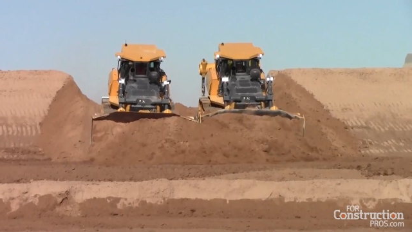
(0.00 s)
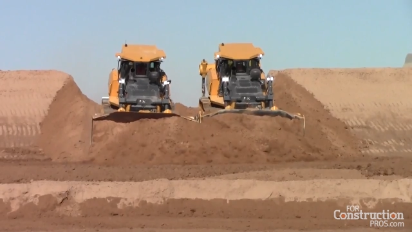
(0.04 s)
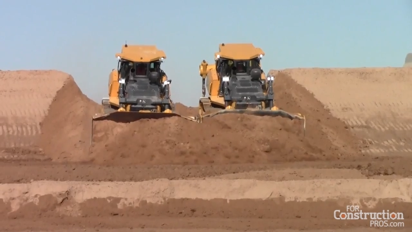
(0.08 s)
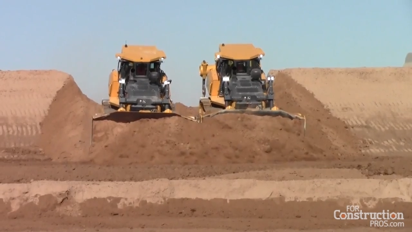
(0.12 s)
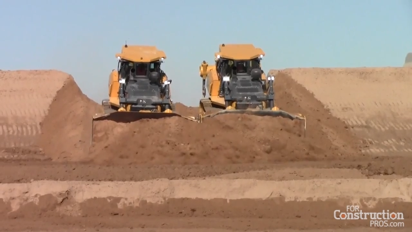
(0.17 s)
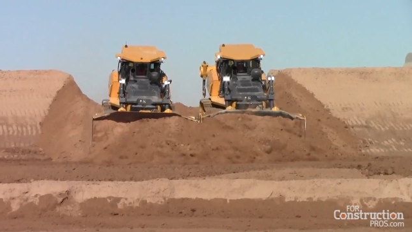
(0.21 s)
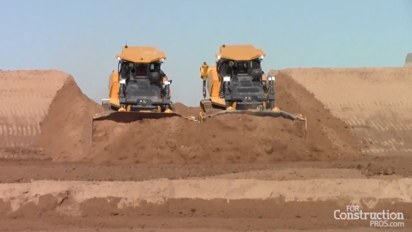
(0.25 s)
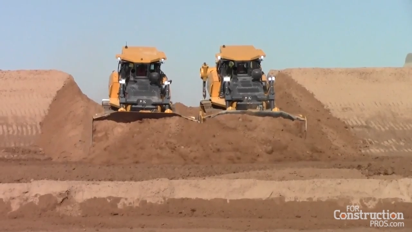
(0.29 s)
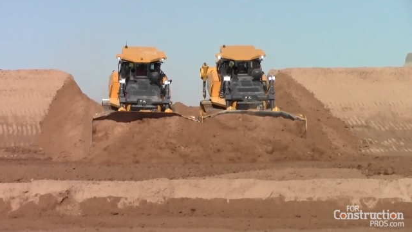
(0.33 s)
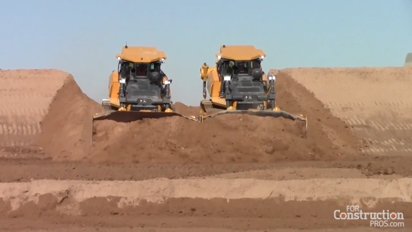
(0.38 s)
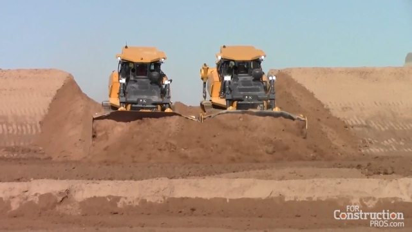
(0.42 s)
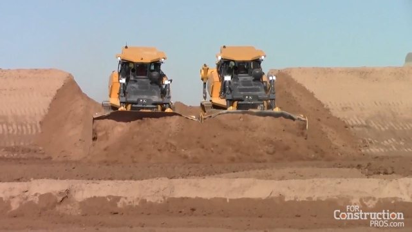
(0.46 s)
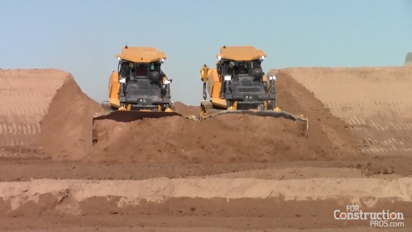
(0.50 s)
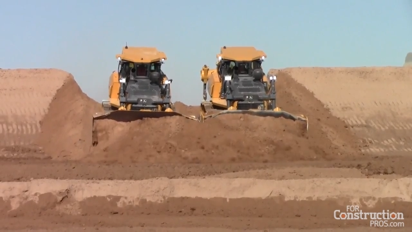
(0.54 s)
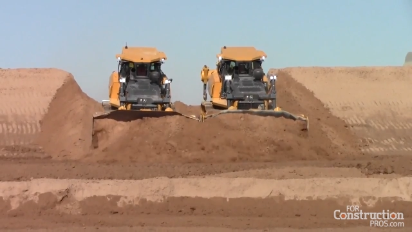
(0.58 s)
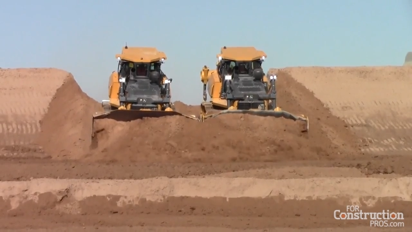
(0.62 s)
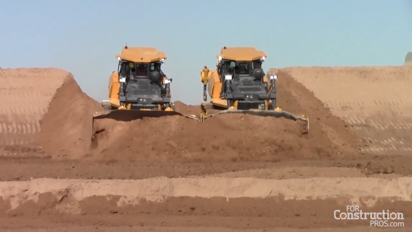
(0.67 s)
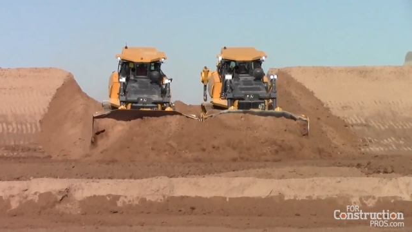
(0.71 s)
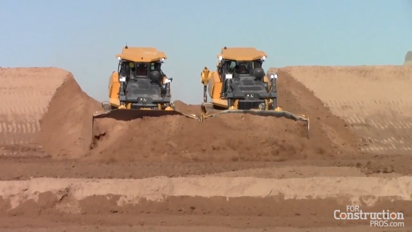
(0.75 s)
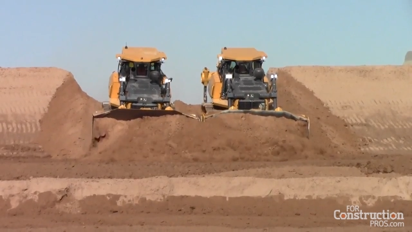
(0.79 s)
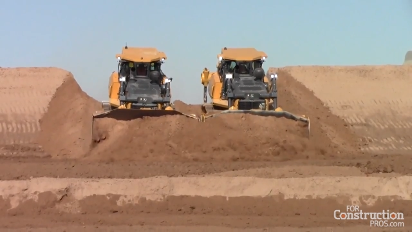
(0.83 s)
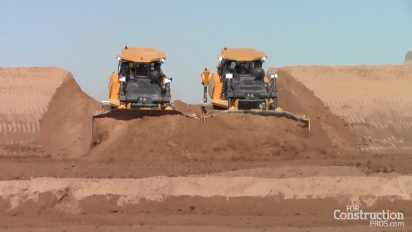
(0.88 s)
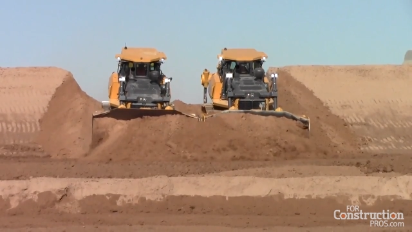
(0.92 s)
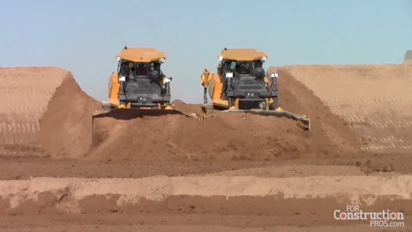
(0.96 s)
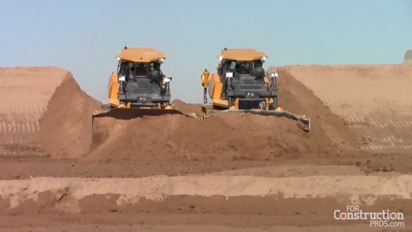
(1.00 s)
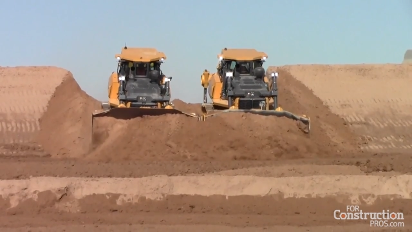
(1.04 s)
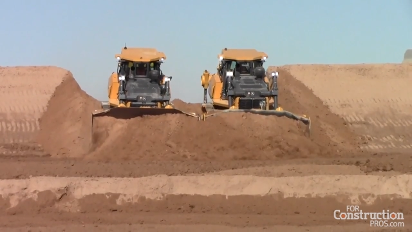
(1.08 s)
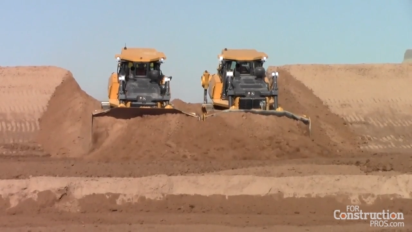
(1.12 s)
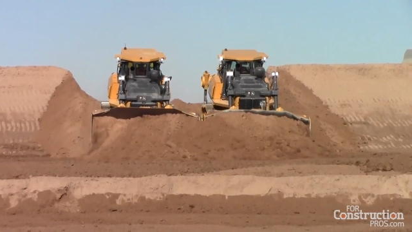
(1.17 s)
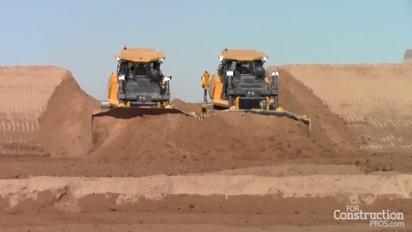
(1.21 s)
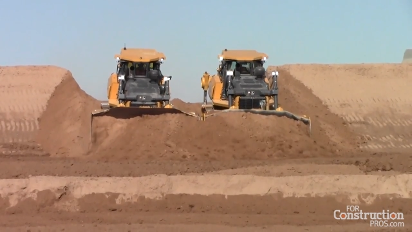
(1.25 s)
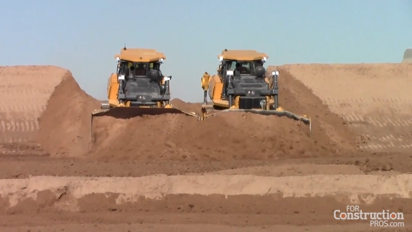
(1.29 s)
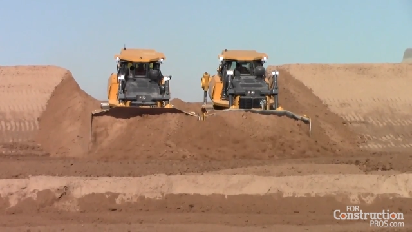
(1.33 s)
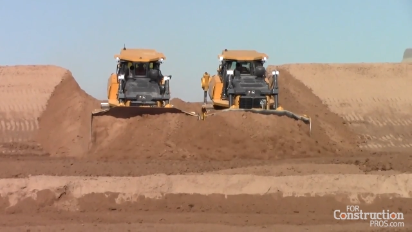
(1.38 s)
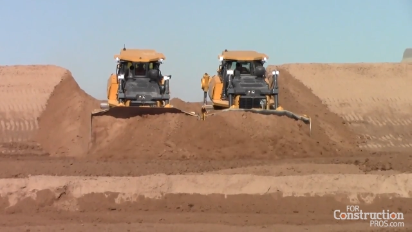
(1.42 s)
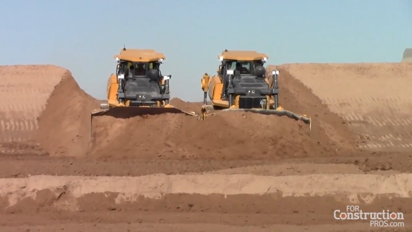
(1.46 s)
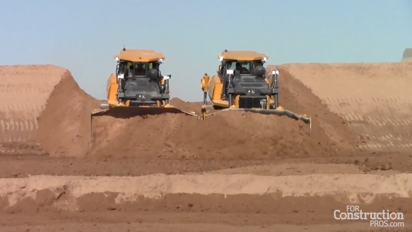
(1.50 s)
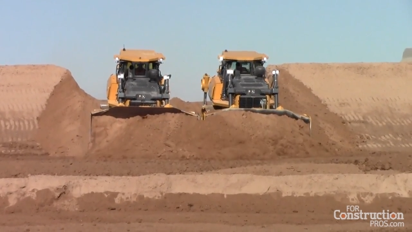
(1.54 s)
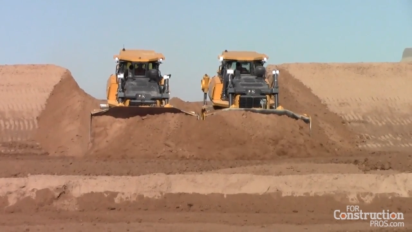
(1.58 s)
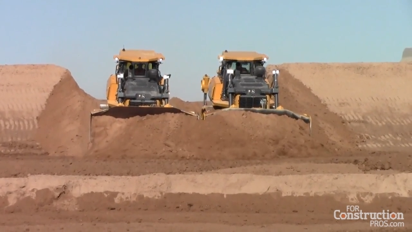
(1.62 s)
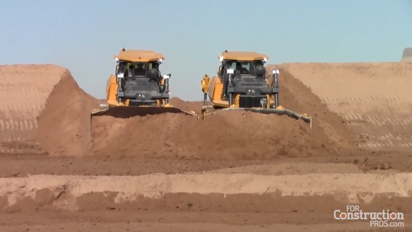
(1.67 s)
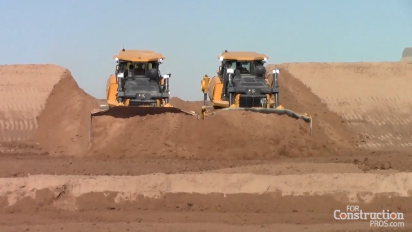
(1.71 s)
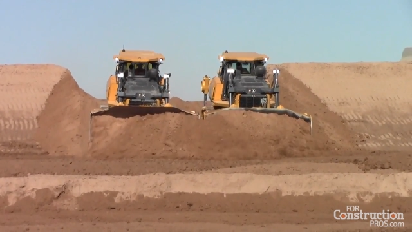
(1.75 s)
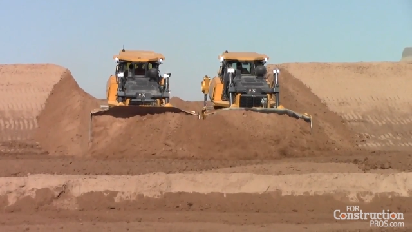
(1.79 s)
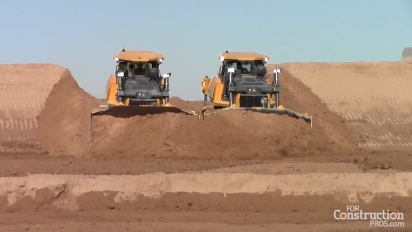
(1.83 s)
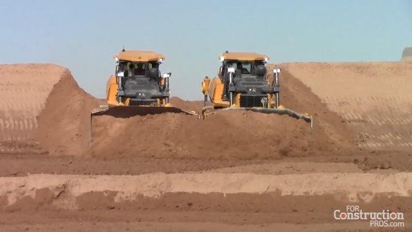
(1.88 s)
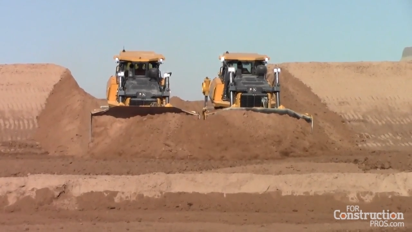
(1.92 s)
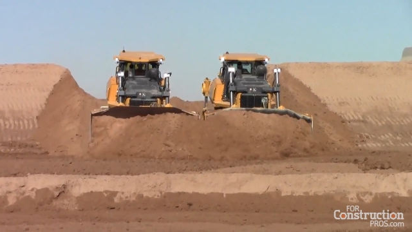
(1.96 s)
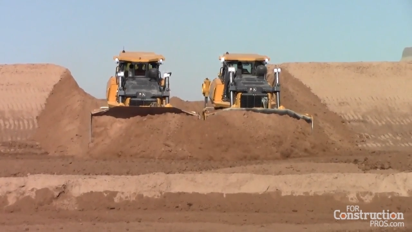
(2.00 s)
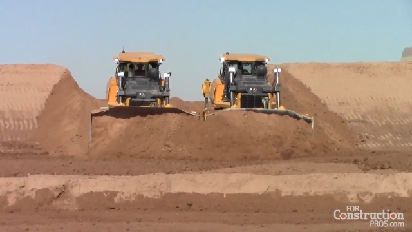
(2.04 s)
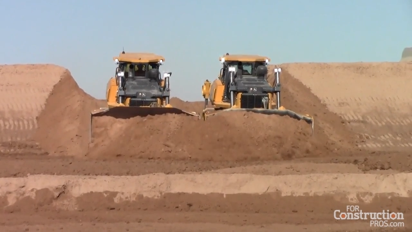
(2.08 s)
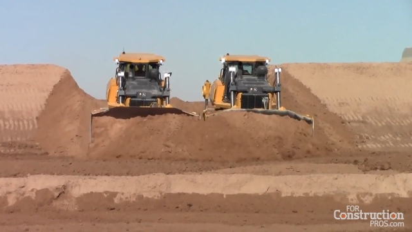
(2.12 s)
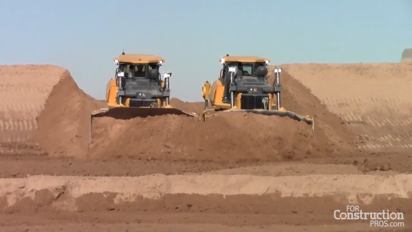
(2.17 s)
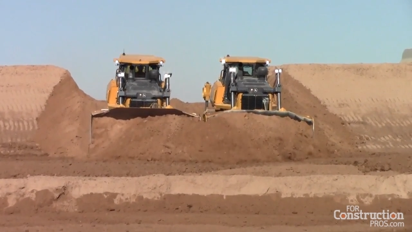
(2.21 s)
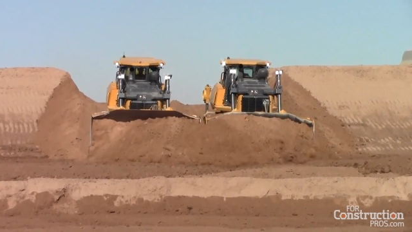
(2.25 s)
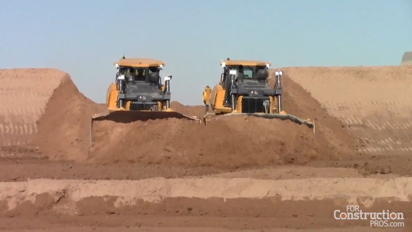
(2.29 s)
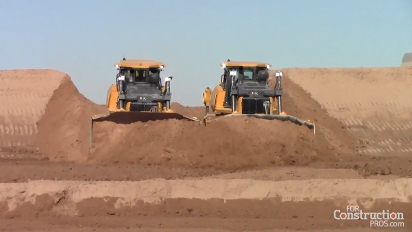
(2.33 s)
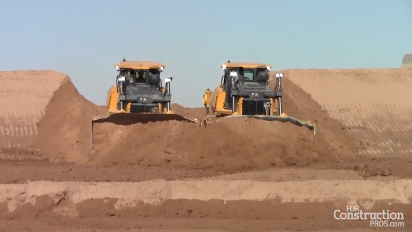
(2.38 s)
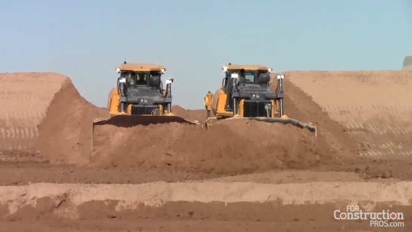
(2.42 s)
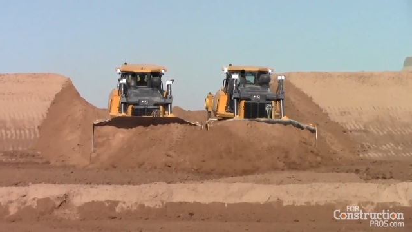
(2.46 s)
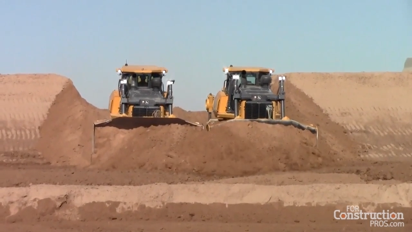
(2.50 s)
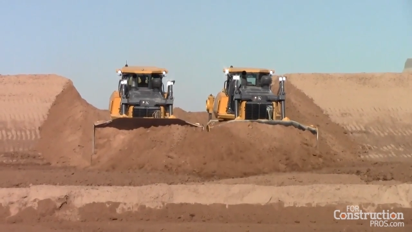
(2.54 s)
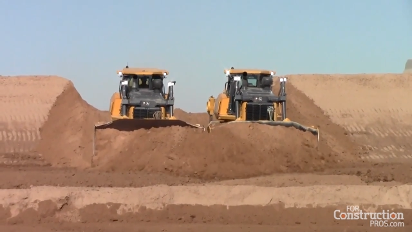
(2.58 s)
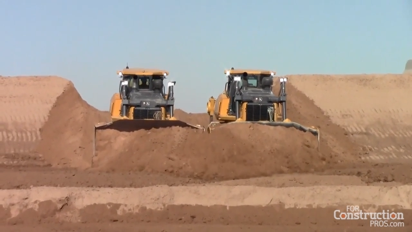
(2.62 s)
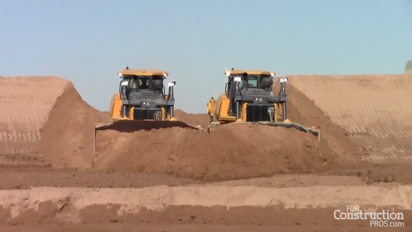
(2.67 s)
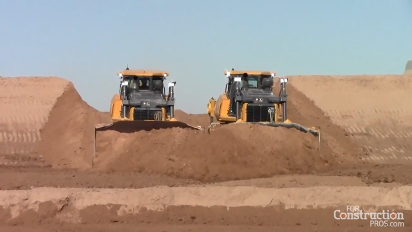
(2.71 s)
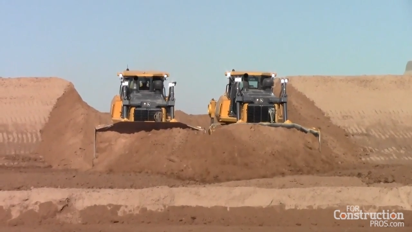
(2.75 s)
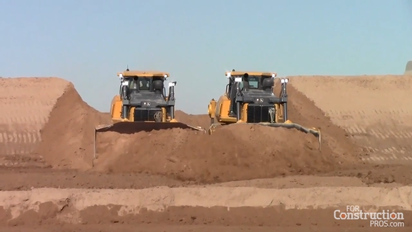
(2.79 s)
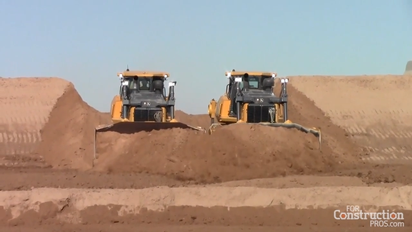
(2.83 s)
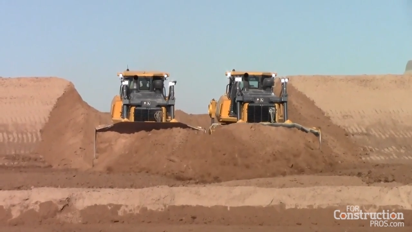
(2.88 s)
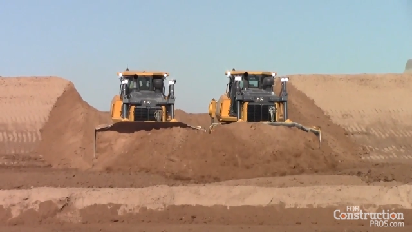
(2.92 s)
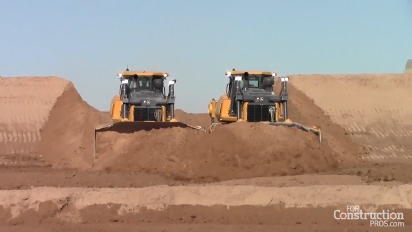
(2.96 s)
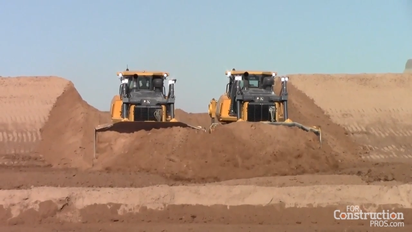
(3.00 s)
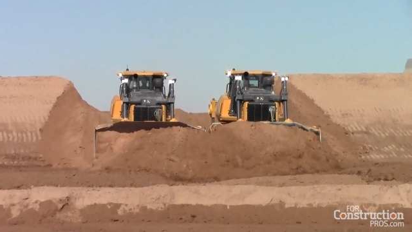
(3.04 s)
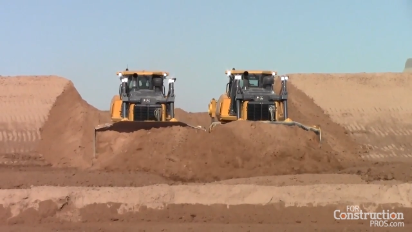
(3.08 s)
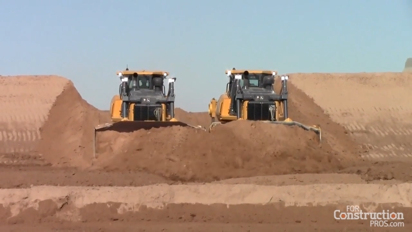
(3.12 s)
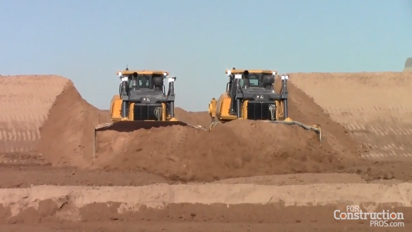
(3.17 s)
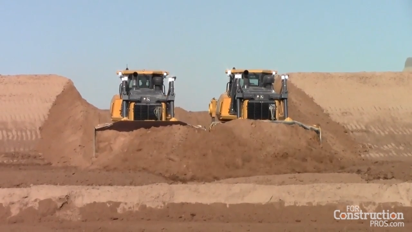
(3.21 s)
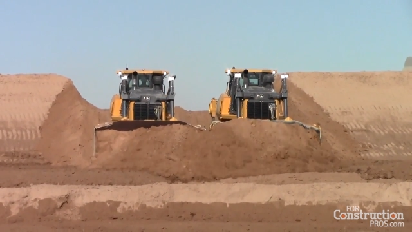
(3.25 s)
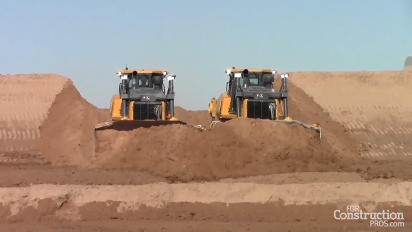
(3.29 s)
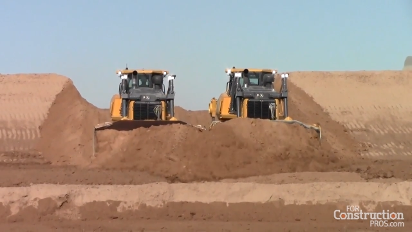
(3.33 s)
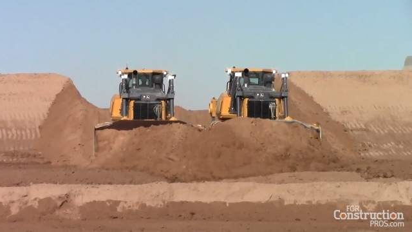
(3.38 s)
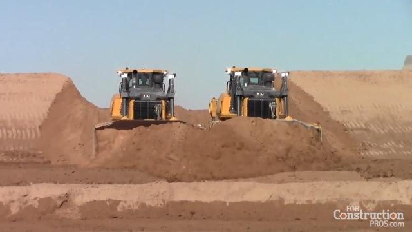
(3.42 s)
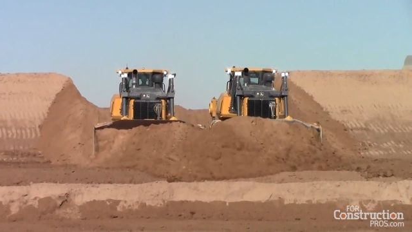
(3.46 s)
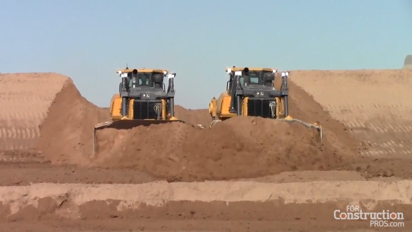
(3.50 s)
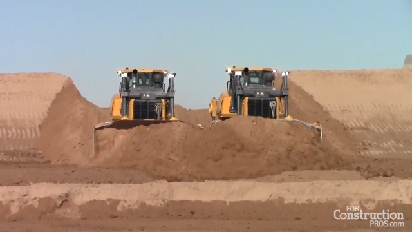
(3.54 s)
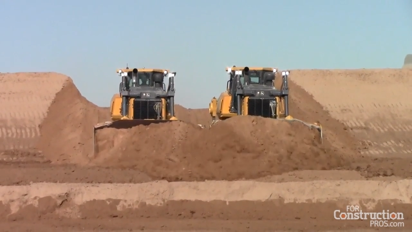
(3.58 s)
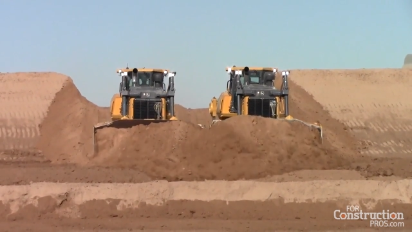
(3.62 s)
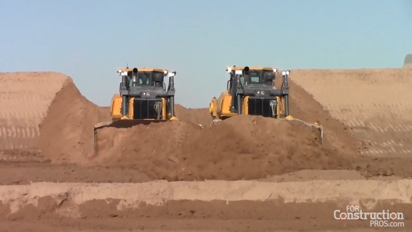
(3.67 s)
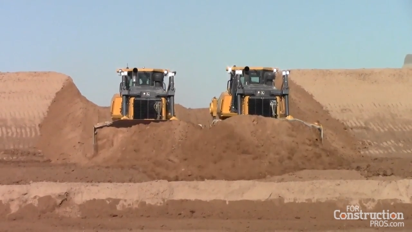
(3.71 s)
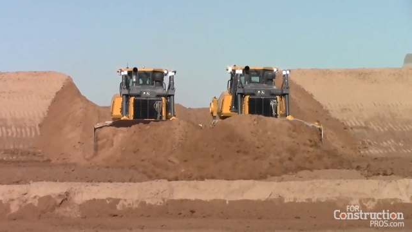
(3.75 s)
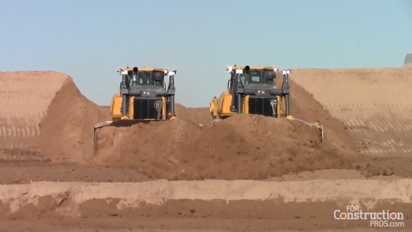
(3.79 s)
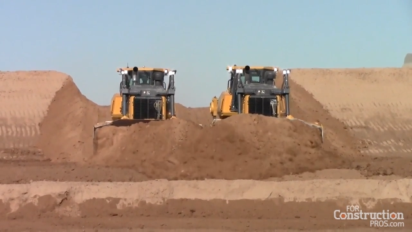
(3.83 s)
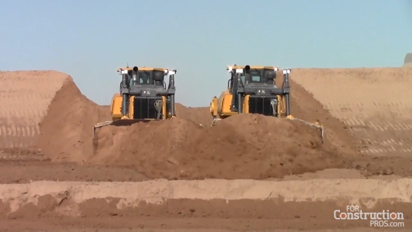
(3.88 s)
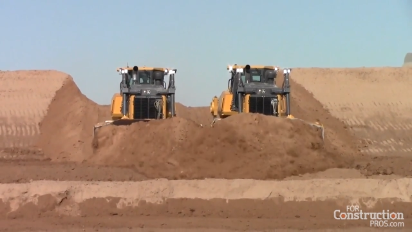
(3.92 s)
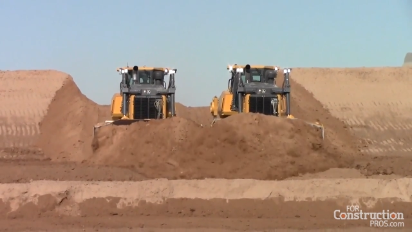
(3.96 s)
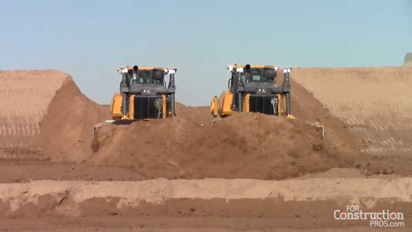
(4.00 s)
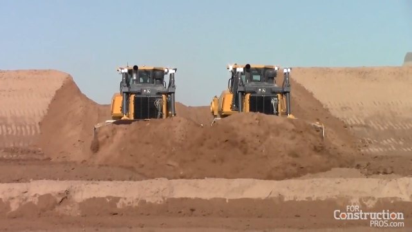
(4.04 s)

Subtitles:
[unreadable: no face in view]